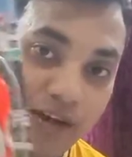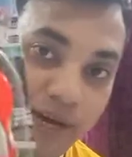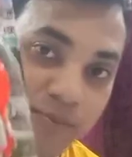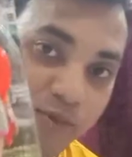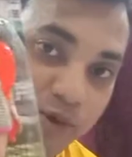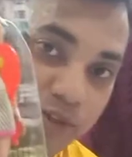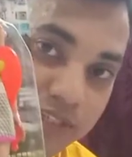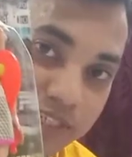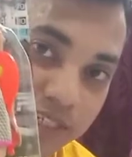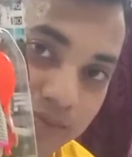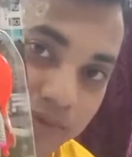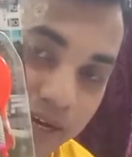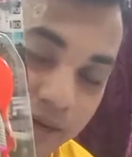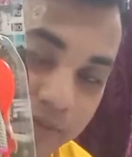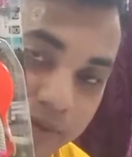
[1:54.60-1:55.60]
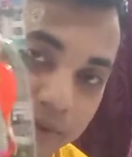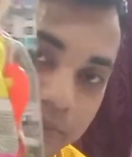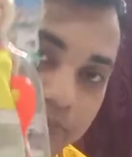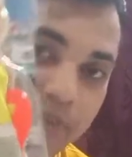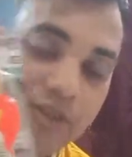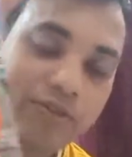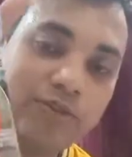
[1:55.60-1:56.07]
to unbox this Barbie.
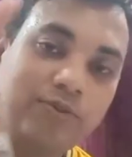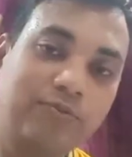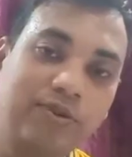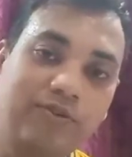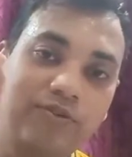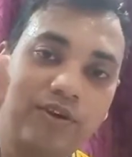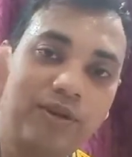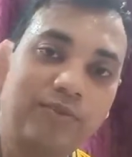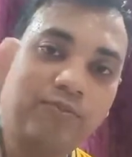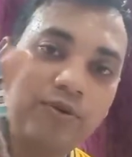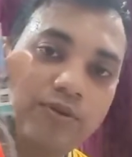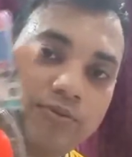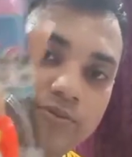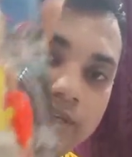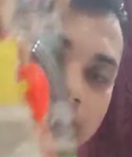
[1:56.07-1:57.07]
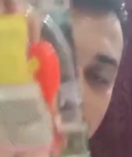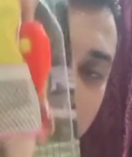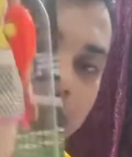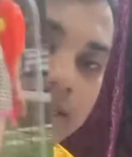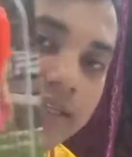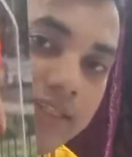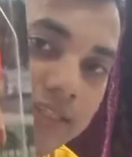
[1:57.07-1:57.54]
So before unboxing,
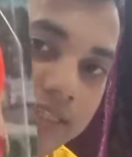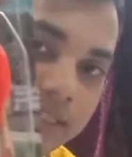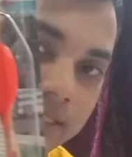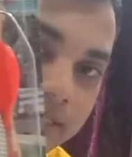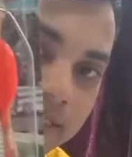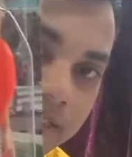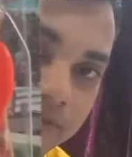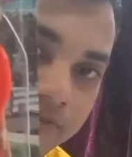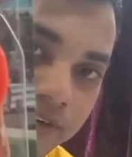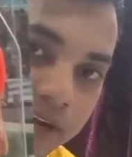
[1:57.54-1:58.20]
this is the